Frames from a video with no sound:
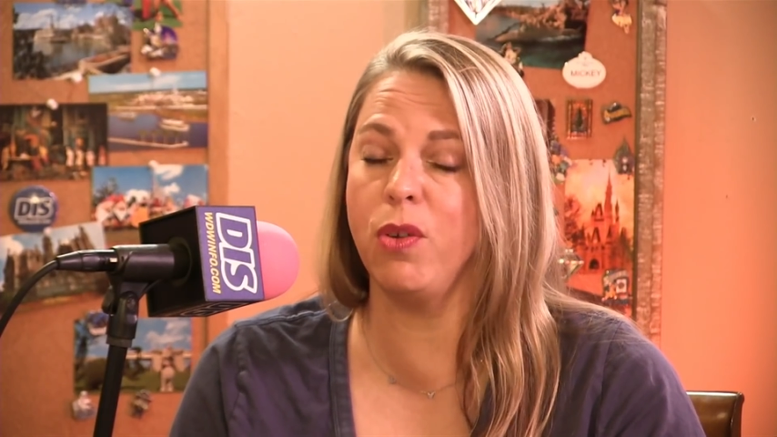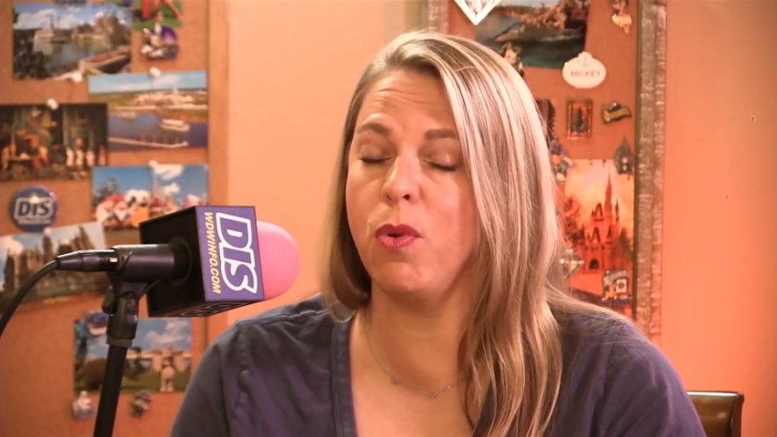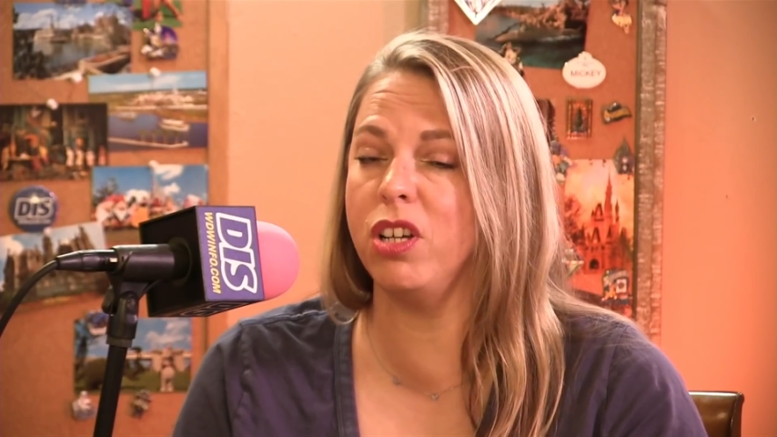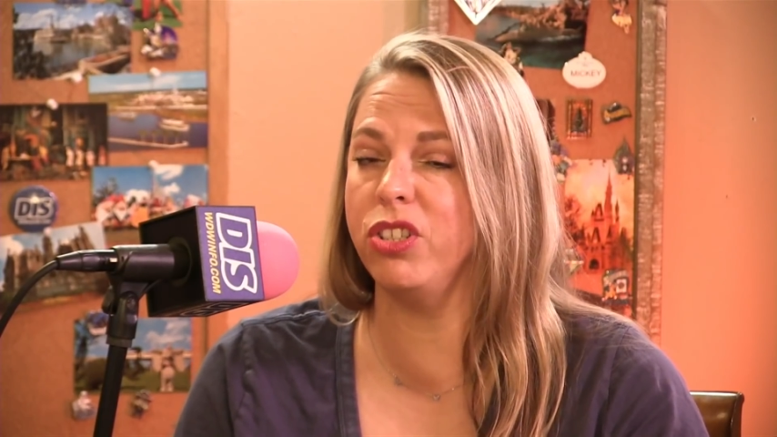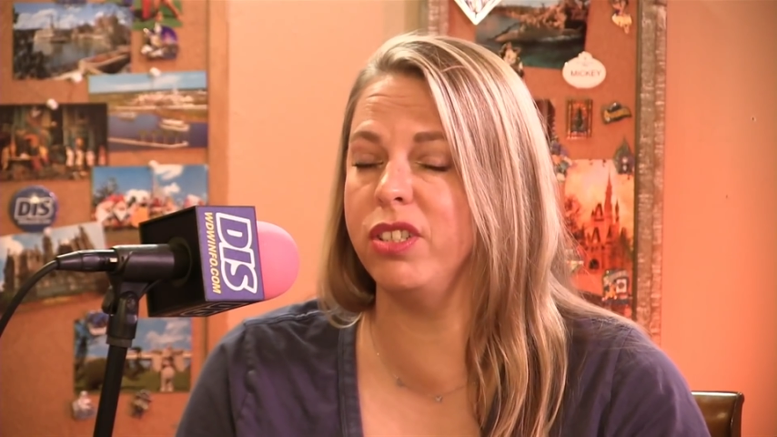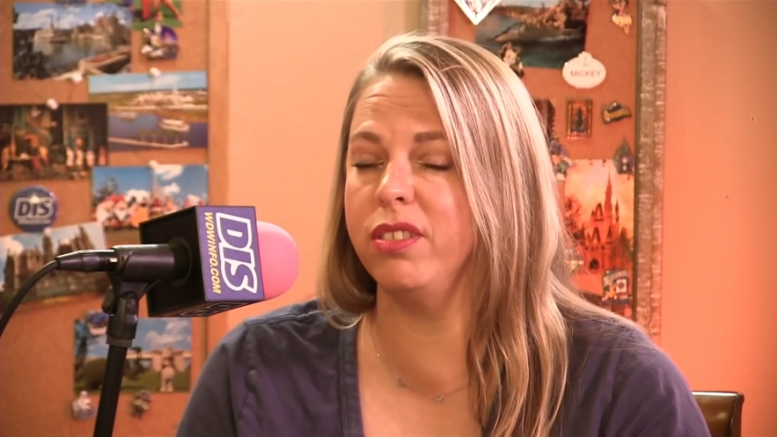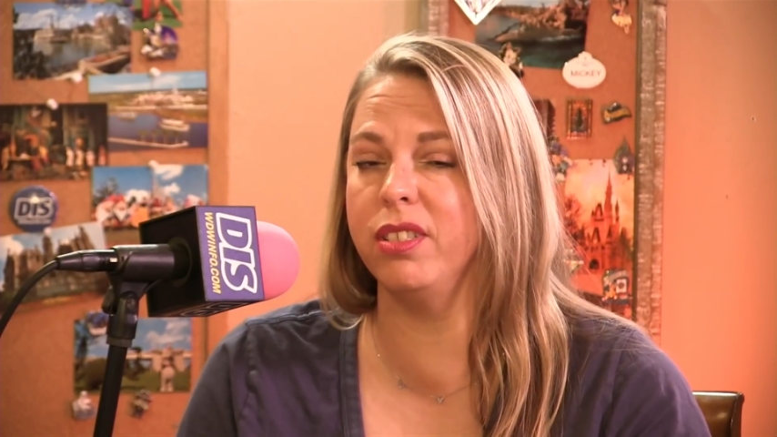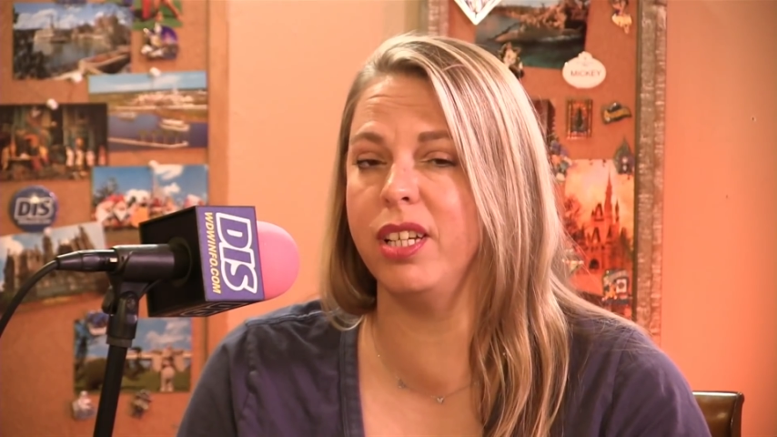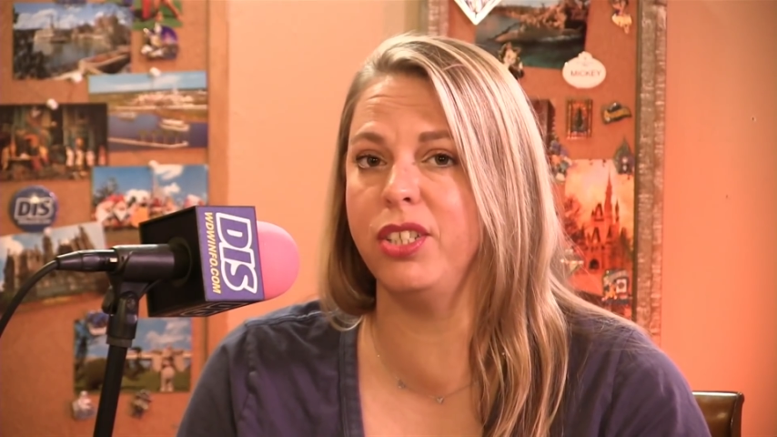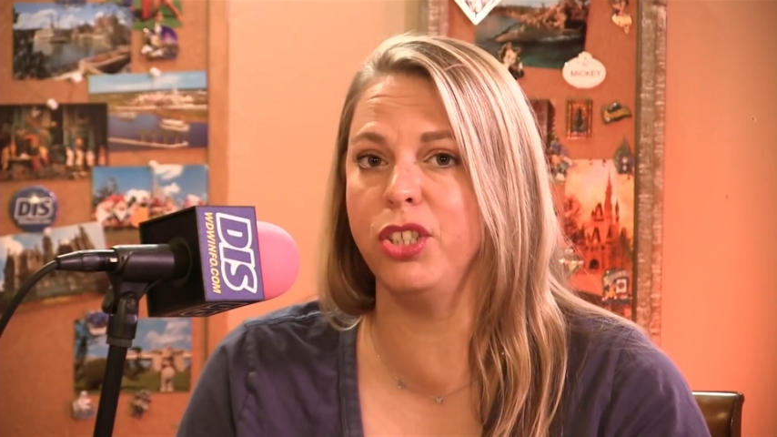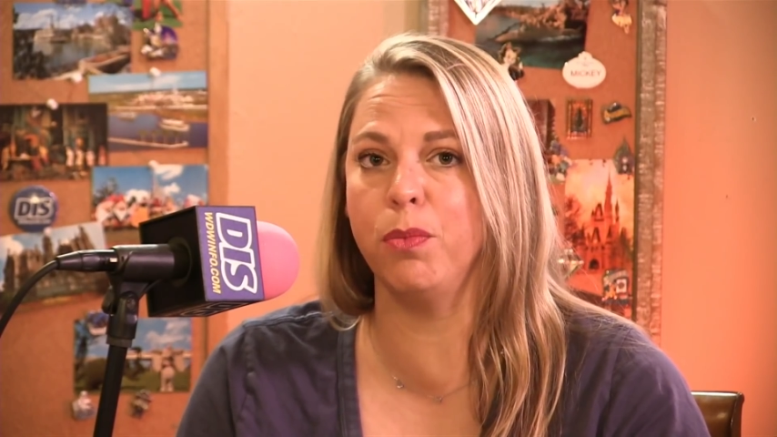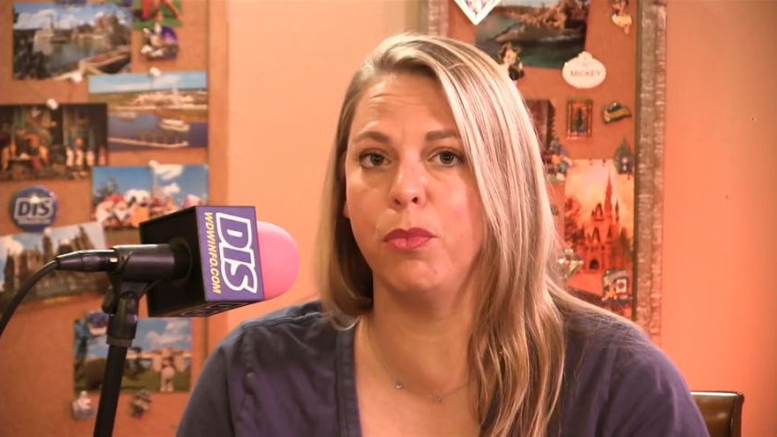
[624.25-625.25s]
washing
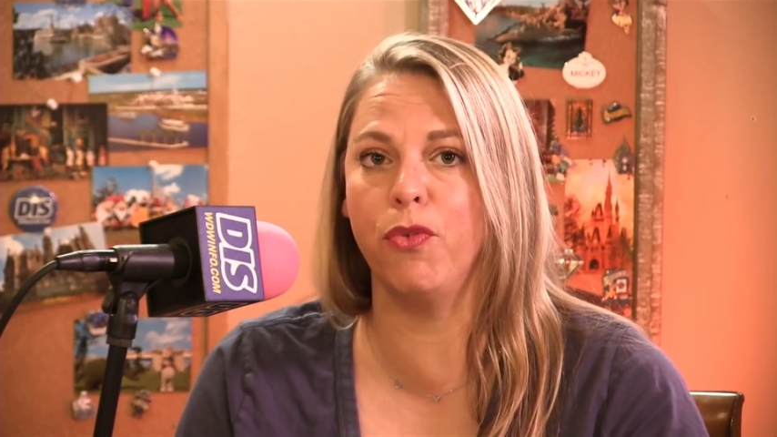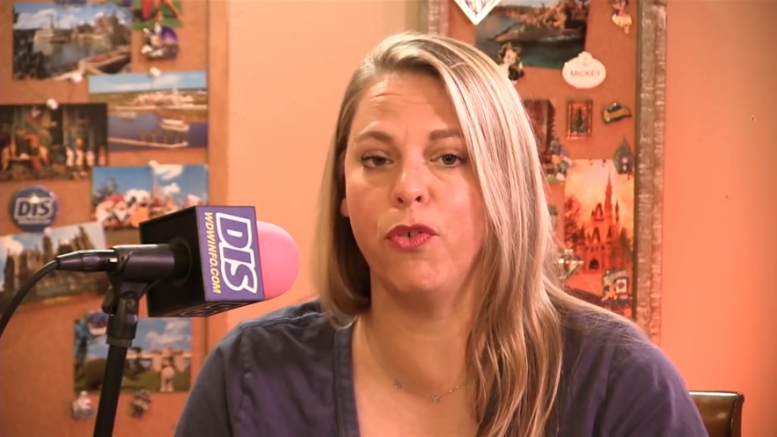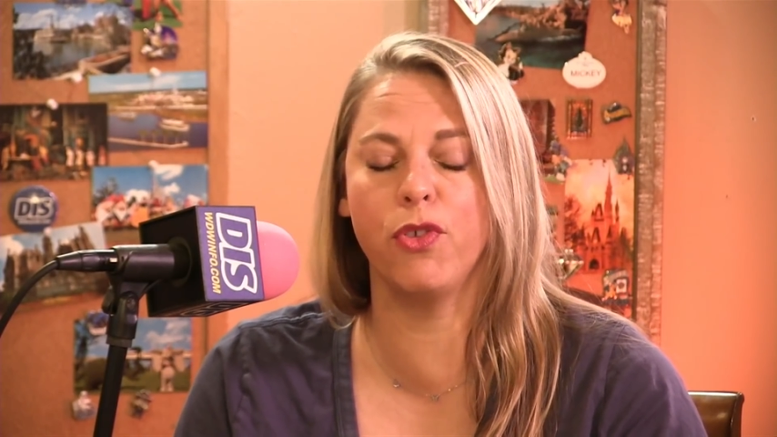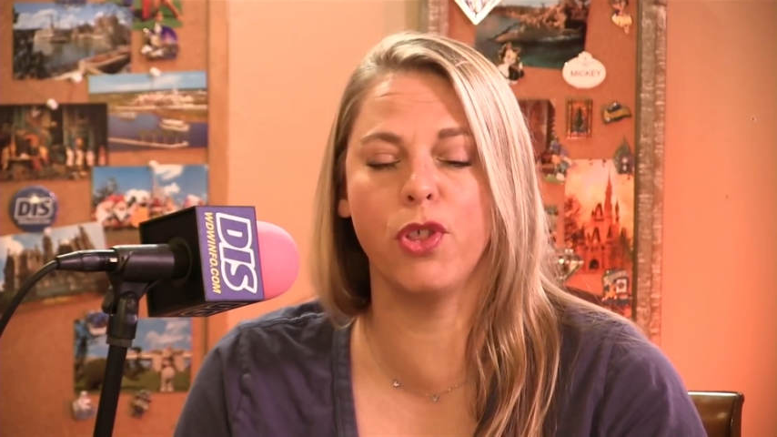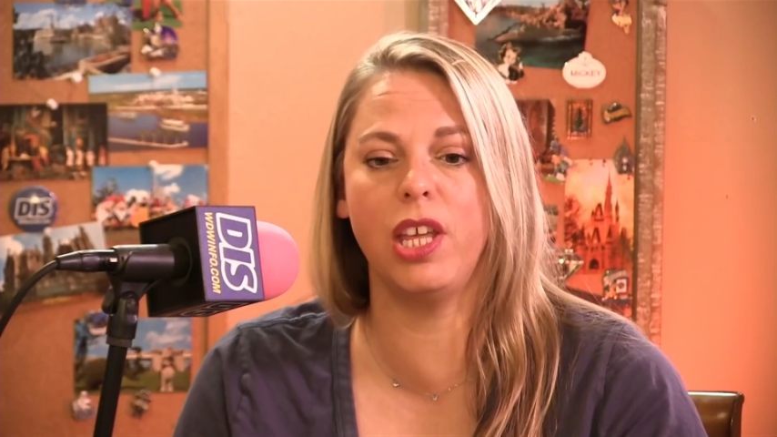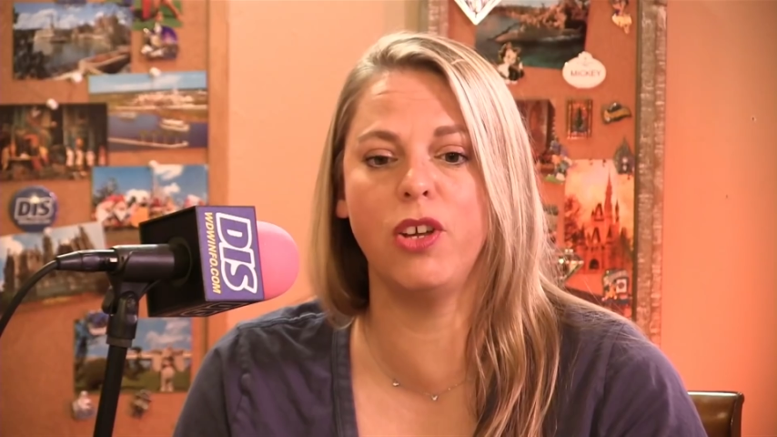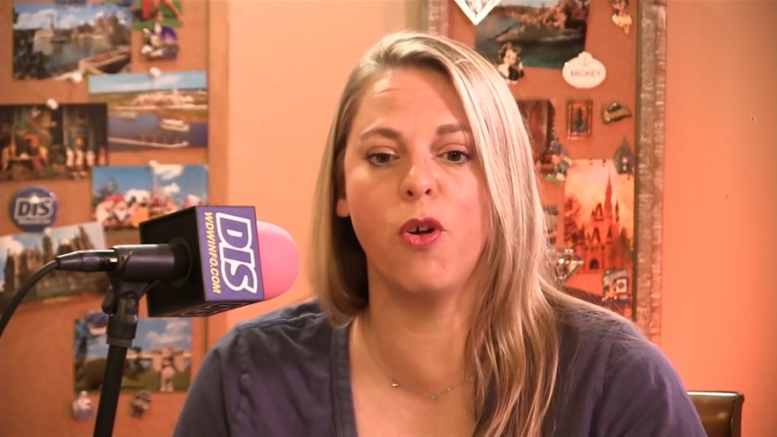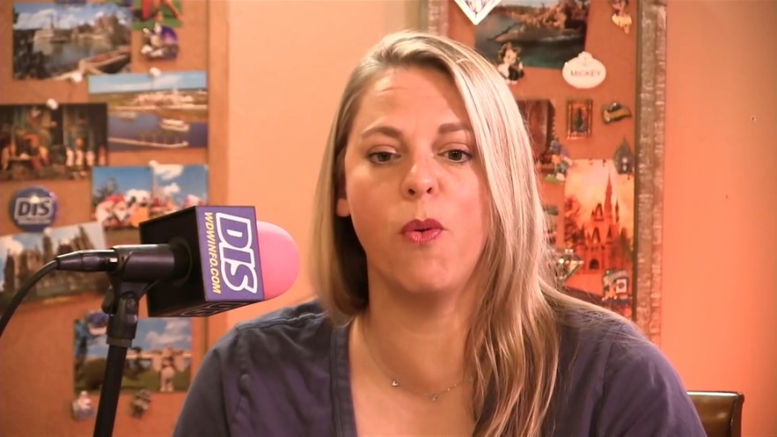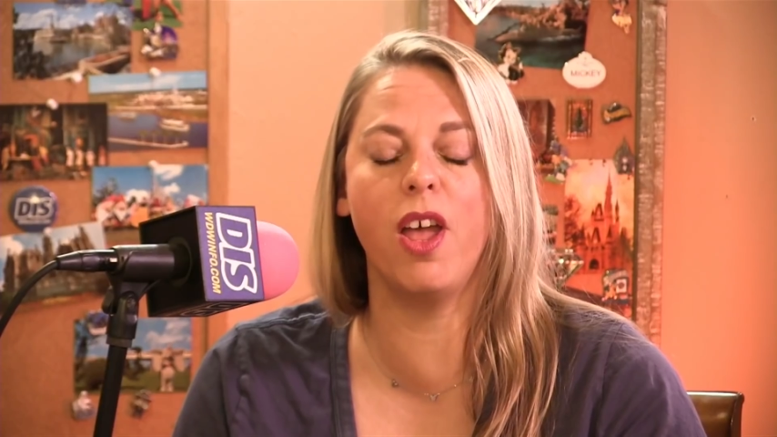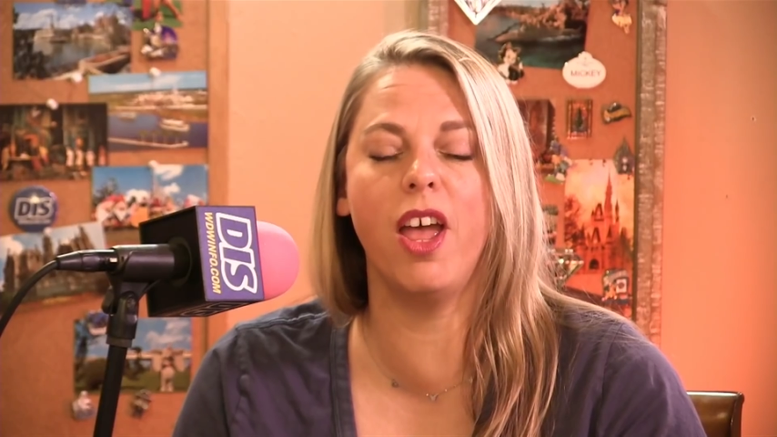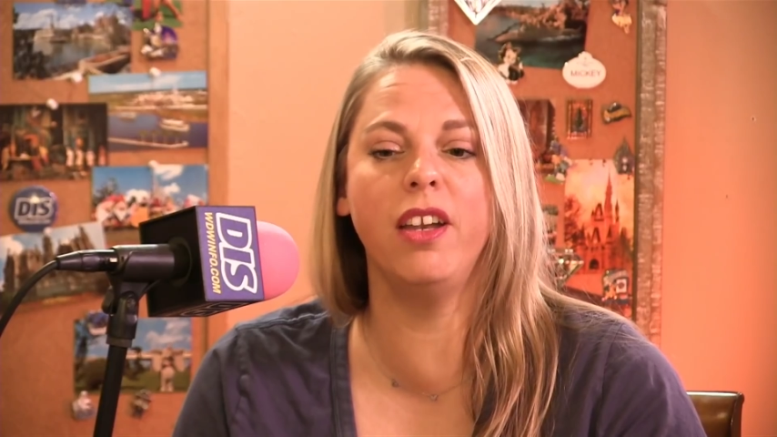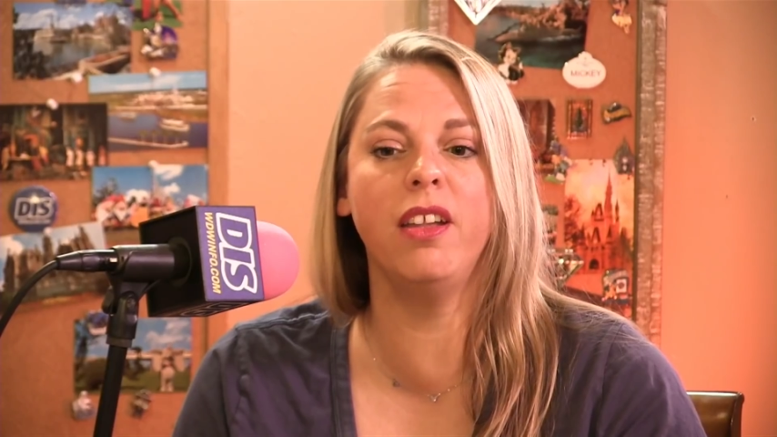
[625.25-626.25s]
station before they go
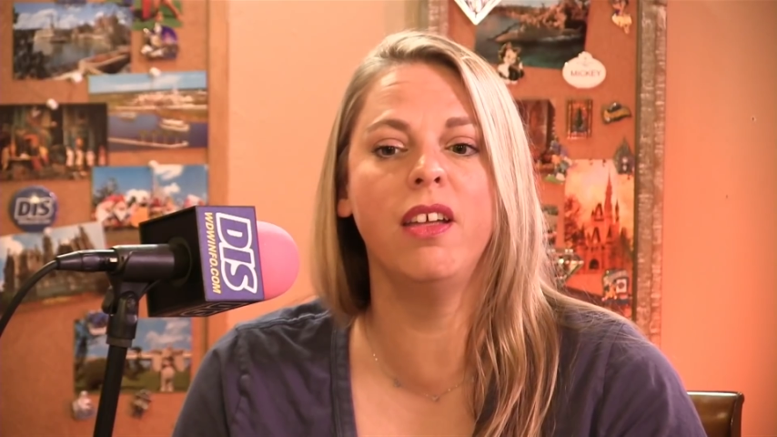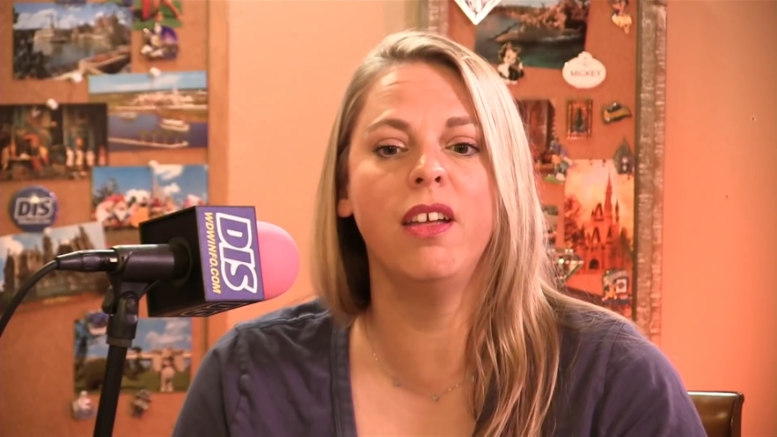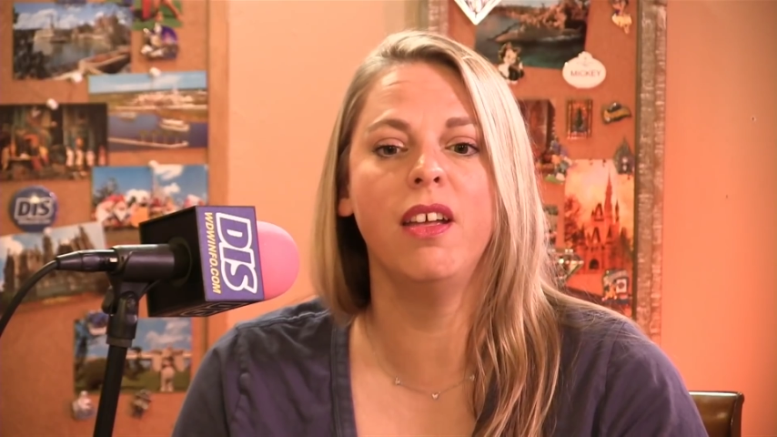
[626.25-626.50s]
in.